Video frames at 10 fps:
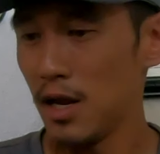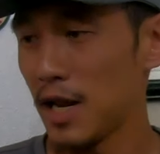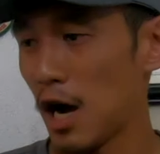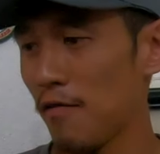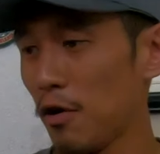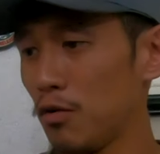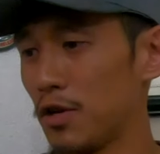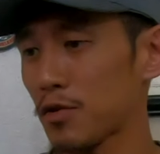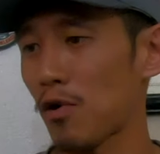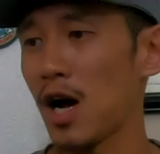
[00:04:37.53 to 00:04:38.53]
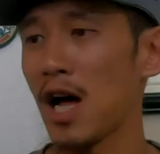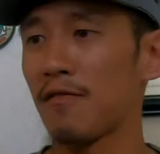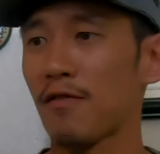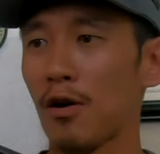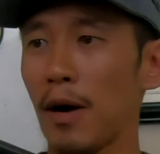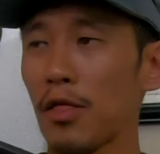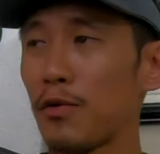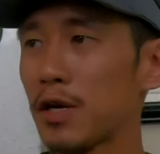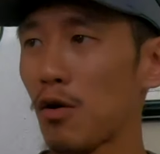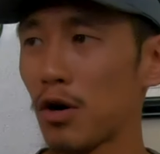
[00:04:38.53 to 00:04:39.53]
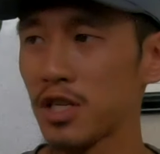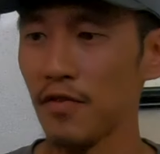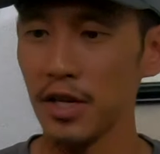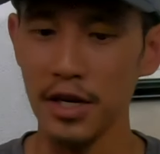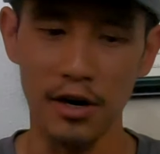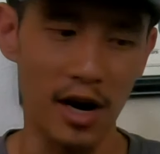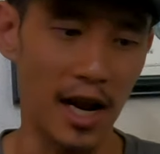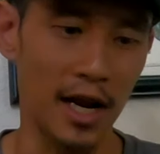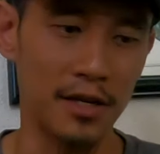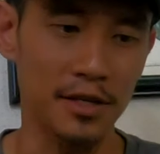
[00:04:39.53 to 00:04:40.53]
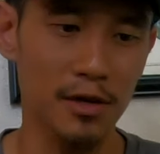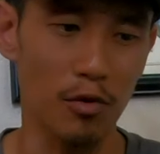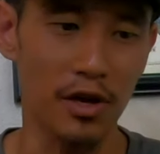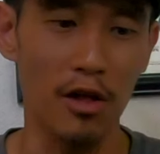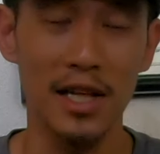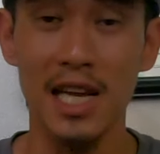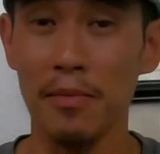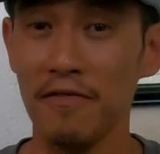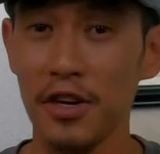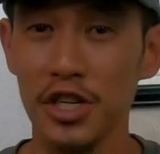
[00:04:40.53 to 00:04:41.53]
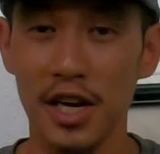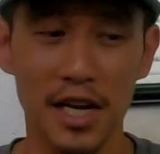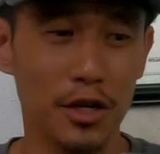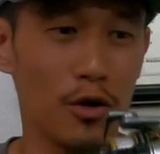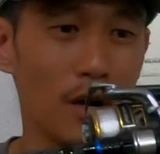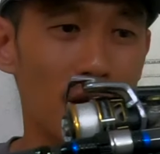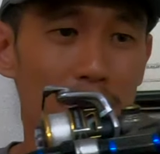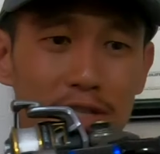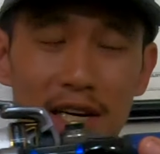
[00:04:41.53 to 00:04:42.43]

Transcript: Now, I've owned this rod for about 3/4 of a year, and with all that type of fishing I do, there's